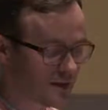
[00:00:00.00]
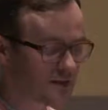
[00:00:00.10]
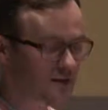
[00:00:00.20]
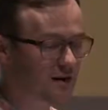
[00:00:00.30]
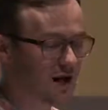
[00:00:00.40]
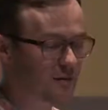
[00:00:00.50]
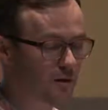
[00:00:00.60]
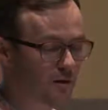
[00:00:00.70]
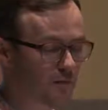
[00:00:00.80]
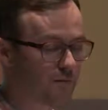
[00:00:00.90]
described
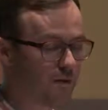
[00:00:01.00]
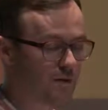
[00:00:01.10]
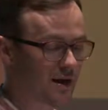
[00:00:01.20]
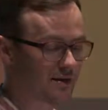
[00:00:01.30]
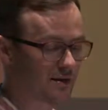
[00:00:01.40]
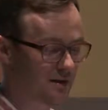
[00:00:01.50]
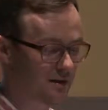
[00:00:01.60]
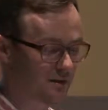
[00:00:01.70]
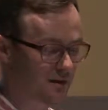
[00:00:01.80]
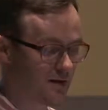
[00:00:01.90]
of point as
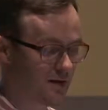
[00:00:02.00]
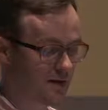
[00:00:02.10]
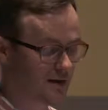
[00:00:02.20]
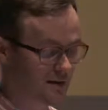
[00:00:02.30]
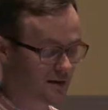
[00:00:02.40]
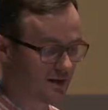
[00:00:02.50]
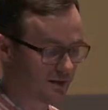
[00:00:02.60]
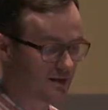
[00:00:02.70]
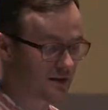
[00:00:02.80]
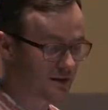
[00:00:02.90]
a
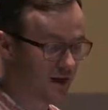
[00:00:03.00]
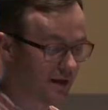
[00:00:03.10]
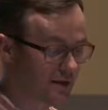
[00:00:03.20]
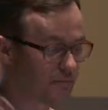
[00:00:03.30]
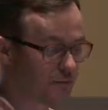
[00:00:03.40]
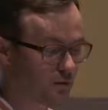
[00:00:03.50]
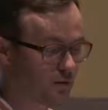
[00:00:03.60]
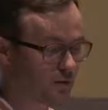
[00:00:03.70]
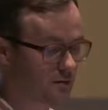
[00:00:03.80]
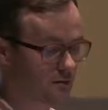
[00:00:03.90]
stehende
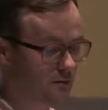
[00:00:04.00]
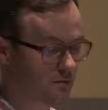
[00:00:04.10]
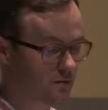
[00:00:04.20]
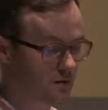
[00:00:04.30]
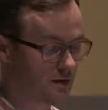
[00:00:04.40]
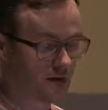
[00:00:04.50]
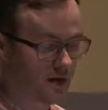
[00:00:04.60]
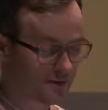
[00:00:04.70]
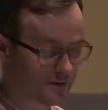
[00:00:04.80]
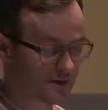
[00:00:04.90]
Punkt
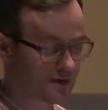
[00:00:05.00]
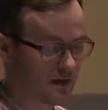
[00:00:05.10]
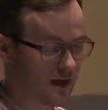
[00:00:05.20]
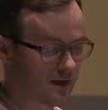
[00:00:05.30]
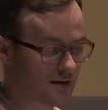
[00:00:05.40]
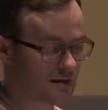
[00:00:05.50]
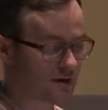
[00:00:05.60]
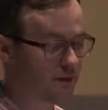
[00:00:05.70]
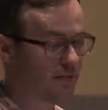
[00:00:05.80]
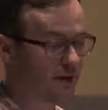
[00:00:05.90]
and line as a
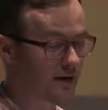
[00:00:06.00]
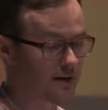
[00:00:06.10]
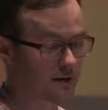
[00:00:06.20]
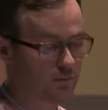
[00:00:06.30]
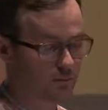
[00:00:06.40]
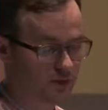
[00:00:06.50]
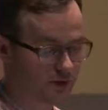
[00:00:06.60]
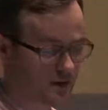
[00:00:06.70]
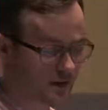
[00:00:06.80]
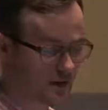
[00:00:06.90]
bewegende Punkt.
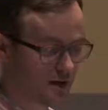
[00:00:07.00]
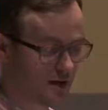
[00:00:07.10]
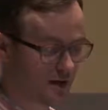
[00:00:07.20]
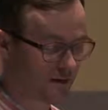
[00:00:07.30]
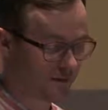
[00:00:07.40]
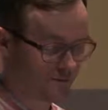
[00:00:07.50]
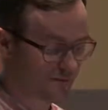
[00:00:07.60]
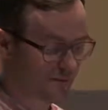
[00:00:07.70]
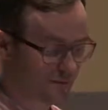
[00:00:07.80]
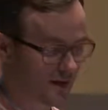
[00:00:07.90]
And
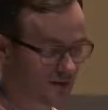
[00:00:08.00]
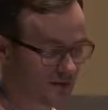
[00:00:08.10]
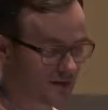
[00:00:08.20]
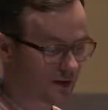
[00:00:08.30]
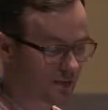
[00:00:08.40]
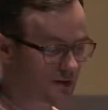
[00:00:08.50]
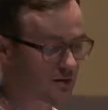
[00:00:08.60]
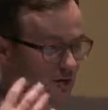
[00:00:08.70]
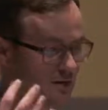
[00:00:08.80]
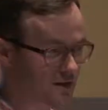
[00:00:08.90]
that kind of this
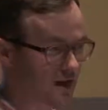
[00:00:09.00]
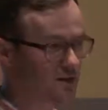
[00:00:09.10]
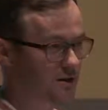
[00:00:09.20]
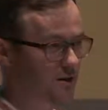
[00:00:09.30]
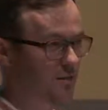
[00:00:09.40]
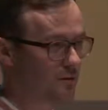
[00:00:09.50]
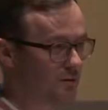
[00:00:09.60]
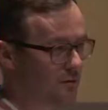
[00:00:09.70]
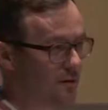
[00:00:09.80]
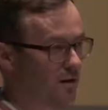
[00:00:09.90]
whole discussion about
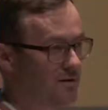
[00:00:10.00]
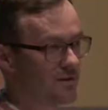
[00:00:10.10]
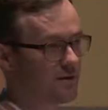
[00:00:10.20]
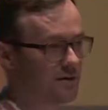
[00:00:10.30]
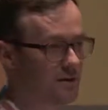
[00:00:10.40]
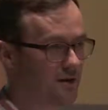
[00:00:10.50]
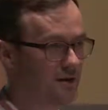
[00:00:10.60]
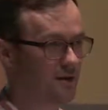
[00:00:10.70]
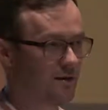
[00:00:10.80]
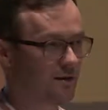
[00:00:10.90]

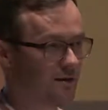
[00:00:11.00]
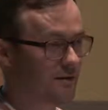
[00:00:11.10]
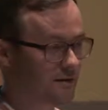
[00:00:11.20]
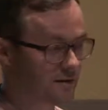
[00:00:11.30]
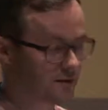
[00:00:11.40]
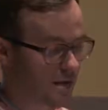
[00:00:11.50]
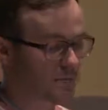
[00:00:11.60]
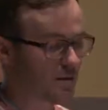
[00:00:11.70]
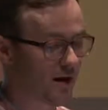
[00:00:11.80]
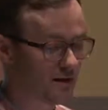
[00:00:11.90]
the
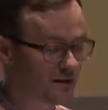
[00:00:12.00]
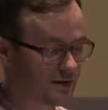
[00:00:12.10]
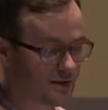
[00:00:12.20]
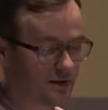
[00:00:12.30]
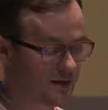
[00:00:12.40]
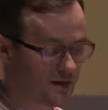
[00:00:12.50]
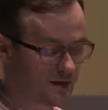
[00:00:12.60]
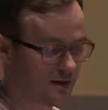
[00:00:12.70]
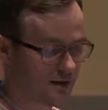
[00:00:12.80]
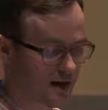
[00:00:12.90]
temporality
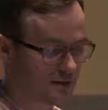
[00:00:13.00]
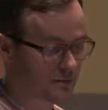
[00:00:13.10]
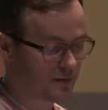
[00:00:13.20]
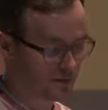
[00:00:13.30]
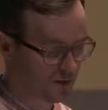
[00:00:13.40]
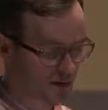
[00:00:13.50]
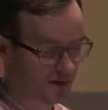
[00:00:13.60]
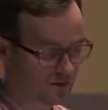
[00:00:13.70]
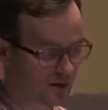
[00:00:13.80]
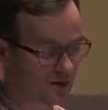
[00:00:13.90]
has been
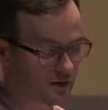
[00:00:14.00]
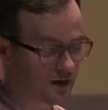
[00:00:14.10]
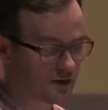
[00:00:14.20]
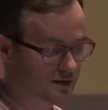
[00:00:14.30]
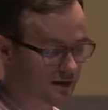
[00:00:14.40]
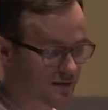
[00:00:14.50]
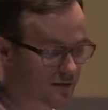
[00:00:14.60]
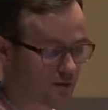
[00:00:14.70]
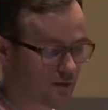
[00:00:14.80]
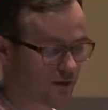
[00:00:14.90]
quite interesting
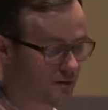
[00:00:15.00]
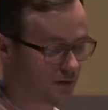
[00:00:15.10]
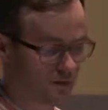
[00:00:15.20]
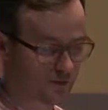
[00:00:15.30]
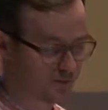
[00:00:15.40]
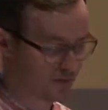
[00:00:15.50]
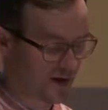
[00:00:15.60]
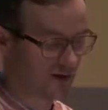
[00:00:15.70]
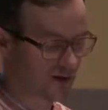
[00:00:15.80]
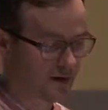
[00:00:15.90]
for
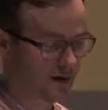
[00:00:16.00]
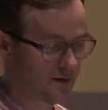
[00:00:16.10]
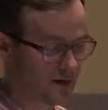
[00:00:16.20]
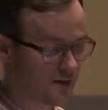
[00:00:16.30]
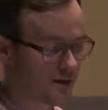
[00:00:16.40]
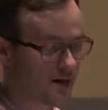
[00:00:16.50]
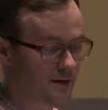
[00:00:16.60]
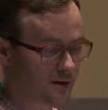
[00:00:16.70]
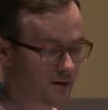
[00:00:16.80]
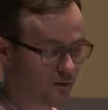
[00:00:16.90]
early
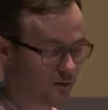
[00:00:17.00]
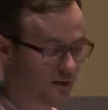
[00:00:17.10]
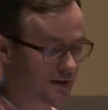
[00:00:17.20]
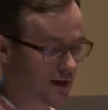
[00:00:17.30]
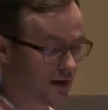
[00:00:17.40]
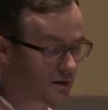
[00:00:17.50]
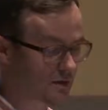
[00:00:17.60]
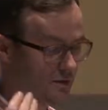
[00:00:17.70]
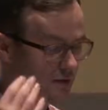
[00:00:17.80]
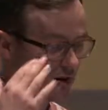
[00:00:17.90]
writing of Karl-Heinz
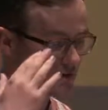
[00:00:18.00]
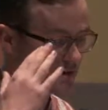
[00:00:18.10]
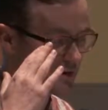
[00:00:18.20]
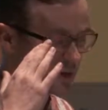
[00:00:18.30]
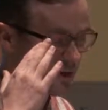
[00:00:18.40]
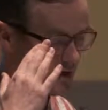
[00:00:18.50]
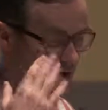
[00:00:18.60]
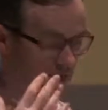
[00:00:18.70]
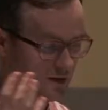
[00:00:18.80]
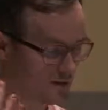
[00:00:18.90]
Stockhausen,
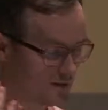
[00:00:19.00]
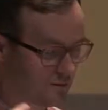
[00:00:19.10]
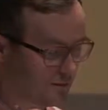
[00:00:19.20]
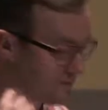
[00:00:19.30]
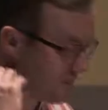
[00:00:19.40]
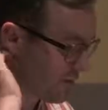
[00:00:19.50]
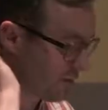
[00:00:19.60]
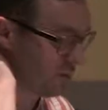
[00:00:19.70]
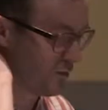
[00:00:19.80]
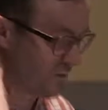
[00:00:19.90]

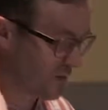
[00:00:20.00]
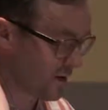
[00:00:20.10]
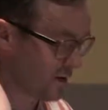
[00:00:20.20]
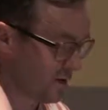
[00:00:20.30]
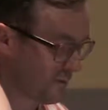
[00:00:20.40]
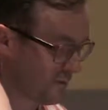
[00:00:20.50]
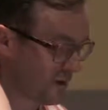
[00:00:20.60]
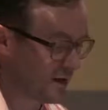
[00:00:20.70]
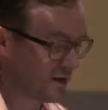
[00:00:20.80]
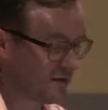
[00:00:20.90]
who
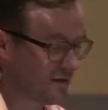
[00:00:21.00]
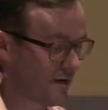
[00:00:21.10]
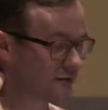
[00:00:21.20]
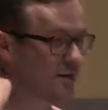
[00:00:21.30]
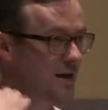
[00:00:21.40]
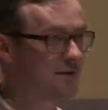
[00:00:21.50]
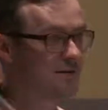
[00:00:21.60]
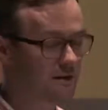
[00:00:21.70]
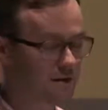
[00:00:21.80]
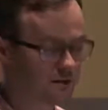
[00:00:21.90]
in his famous
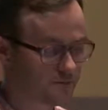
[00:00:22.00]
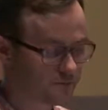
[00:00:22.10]
essay